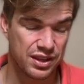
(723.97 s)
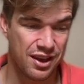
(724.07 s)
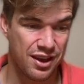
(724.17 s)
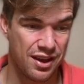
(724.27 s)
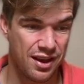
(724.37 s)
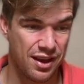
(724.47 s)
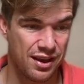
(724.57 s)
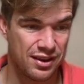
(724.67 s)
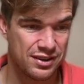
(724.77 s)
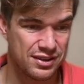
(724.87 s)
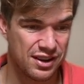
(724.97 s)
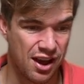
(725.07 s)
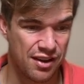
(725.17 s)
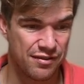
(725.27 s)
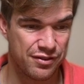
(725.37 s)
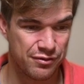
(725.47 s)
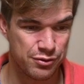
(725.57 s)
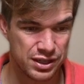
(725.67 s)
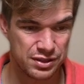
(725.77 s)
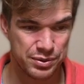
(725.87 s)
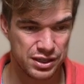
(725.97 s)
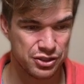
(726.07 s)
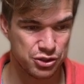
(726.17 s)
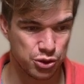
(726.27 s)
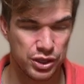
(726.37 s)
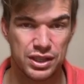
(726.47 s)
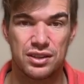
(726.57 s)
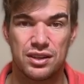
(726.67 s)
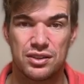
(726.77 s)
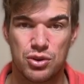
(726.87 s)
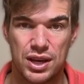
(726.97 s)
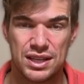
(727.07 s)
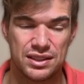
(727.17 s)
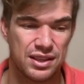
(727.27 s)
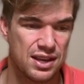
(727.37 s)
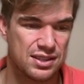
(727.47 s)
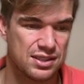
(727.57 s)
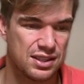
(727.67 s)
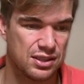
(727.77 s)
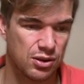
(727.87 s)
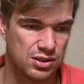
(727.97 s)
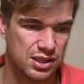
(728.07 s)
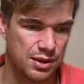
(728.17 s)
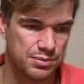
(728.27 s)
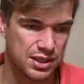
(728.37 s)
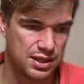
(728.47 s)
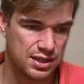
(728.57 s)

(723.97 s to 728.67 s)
and I've really been enjoying trading the ICT concept.